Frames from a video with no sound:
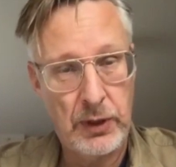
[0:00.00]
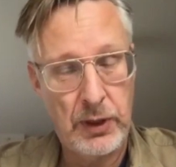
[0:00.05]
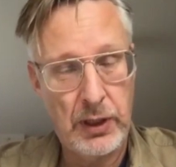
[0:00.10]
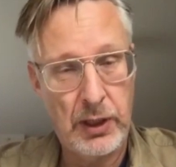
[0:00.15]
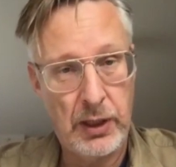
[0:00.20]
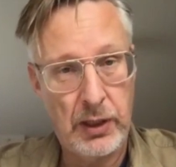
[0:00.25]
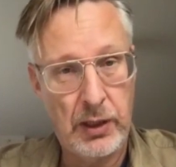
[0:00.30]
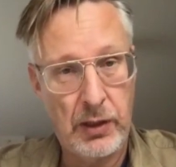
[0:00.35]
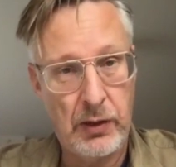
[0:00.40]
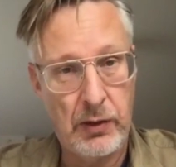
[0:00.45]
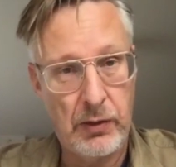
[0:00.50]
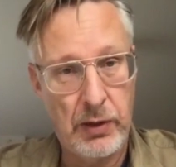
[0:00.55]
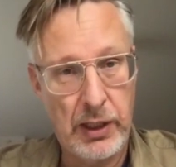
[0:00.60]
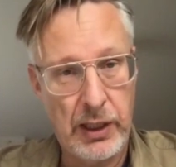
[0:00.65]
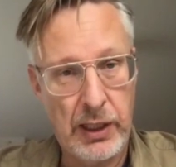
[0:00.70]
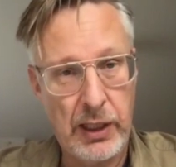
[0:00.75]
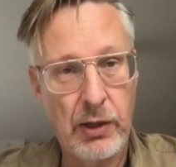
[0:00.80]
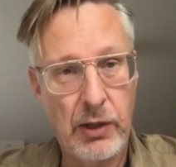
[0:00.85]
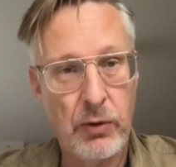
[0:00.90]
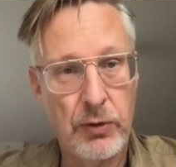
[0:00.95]
Uh,
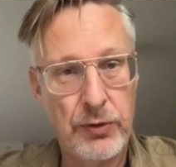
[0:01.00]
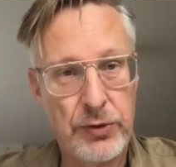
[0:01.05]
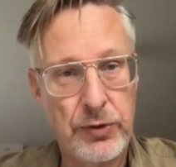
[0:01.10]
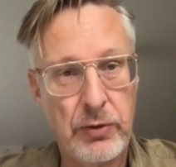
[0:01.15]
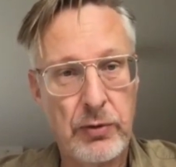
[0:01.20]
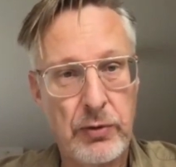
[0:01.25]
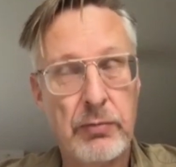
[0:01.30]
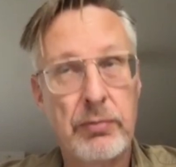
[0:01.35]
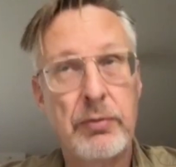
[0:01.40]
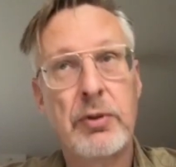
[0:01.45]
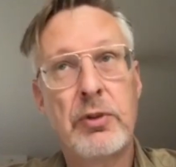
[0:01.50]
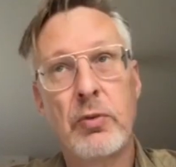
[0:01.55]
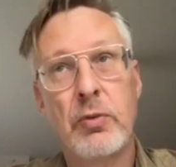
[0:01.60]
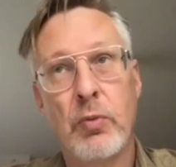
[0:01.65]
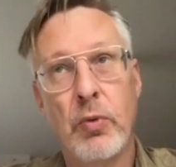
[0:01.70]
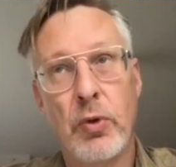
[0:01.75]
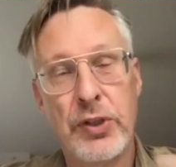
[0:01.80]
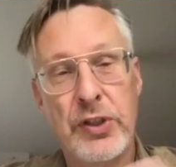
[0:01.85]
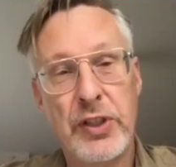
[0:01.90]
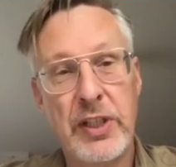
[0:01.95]
and I also,
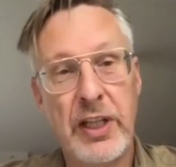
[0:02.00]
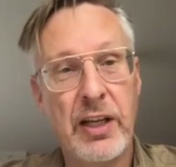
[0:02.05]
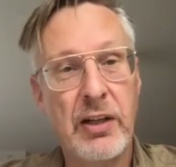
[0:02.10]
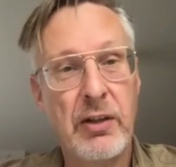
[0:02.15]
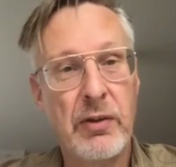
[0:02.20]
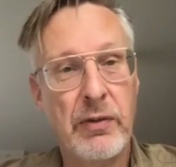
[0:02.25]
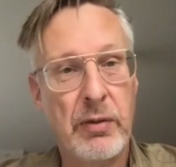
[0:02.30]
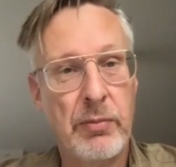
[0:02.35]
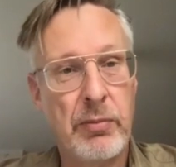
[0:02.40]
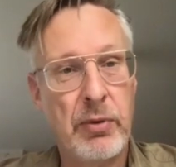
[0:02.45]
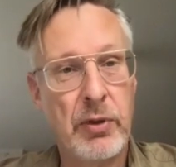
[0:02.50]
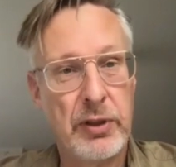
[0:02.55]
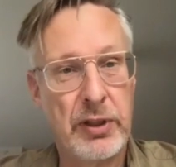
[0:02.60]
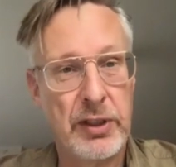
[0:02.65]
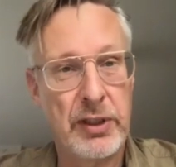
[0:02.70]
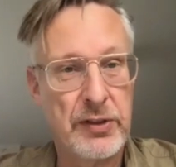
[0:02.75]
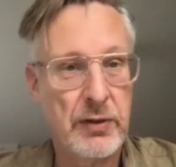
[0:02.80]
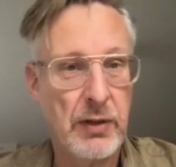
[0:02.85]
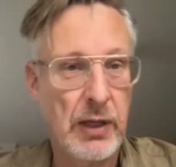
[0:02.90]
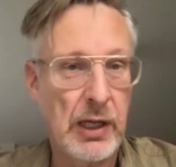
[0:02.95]
towards the end of the book,
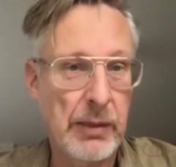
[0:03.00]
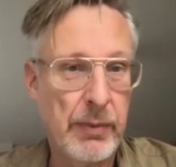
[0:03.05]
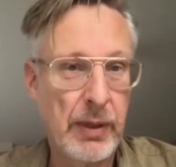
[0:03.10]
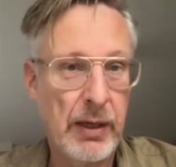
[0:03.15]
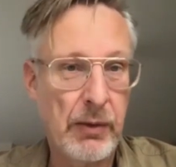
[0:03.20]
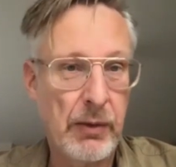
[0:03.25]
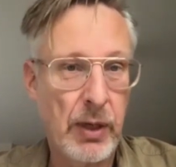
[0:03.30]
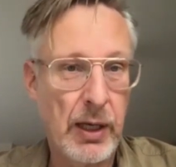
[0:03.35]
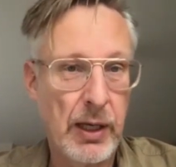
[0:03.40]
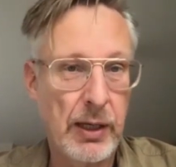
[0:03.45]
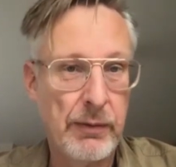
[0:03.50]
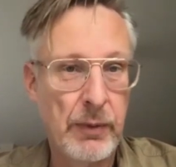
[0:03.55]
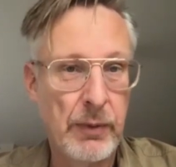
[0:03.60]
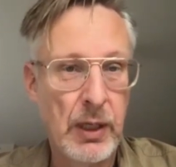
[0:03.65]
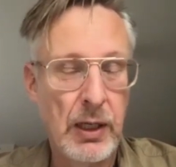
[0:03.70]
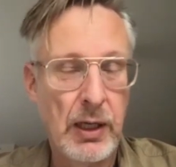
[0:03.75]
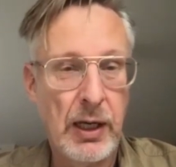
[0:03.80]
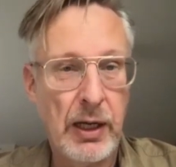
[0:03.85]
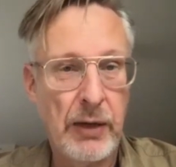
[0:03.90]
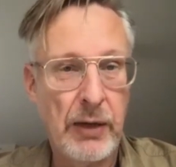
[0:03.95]
describe how I
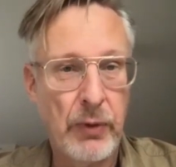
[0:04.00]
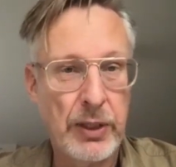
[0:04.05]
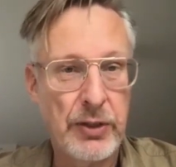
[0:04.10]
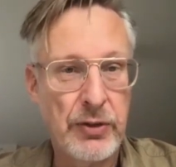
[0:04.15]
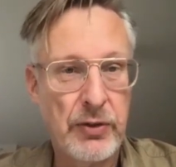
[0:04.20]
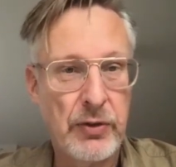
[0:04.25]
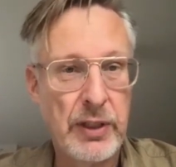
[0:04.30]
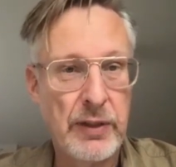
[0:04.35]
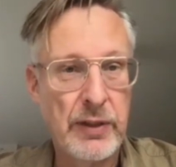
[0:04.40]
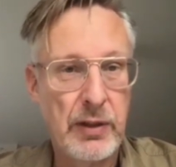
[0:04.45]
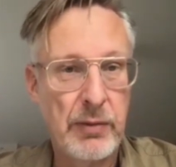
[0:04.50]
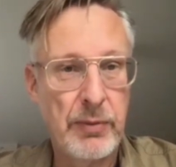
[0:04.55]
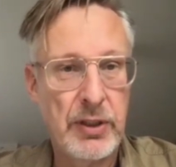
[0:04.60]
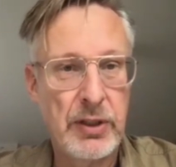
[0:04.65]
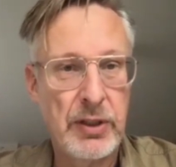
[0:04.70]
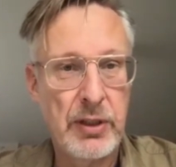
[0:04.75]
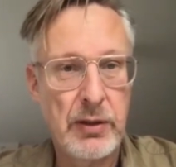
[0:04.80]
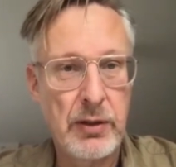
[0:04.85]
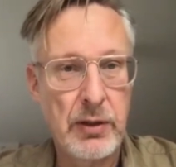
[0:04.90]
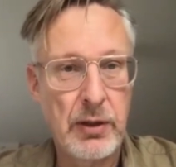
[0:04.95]
how I treat the
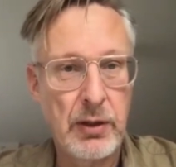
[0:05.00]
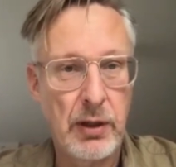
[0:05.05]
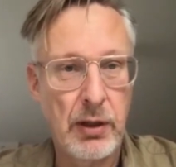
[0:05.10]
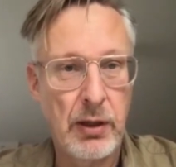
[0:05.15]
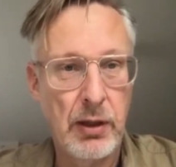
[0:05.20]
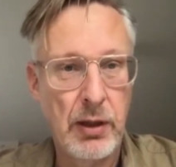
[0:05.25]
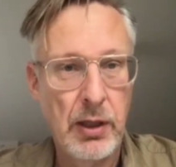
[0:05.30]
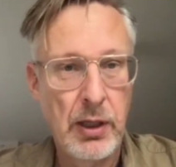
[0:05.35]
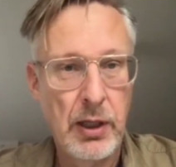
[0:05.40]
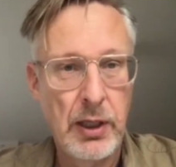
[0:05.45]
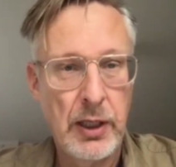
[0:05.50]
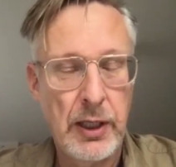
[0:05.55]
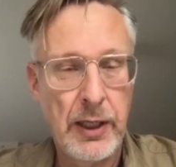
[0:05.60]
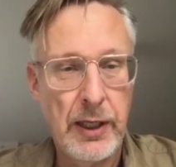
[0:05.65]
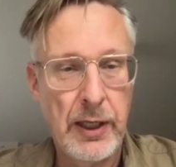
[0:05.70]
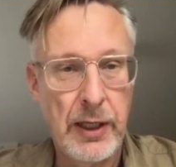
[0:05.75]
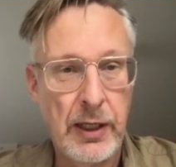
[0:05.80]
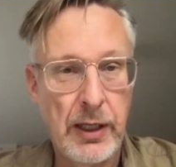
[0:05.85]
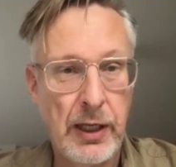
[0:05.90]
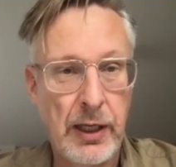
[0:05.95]
material uh,